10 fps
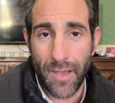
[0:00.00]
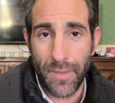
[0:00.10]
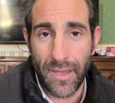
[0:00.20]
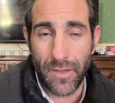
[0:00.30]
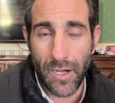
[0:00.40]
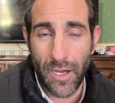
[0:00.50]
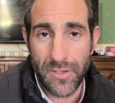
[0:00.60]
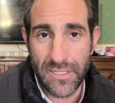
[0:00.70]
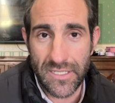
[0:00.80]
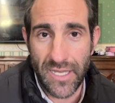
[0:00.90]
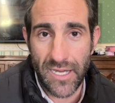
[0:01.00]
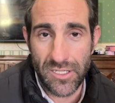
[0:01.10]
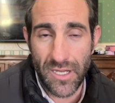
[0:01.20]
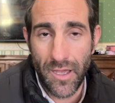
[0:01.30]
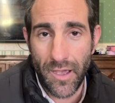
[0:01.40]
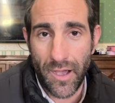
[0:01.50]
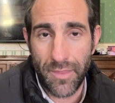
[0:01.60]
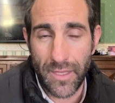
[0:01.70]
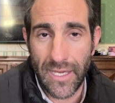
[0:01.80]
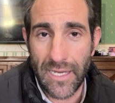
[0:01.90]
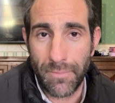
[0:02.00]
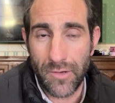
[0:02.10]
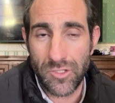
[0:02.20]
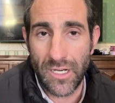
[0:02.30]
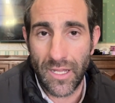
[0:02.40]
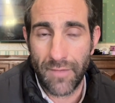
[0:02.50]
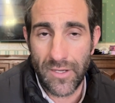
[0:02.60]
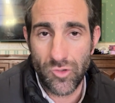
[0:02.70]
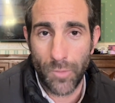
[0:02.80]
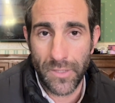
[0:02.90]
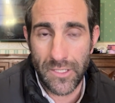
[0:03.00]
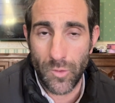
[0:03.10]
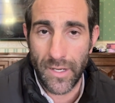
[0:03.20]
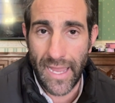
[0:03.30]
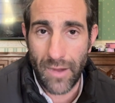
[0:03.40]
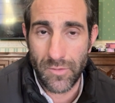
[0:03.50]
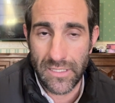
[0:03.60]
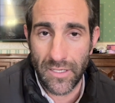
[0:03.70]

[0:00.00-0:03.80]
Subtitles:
in the closing stages. I think he'd be interesting if he dropped into a county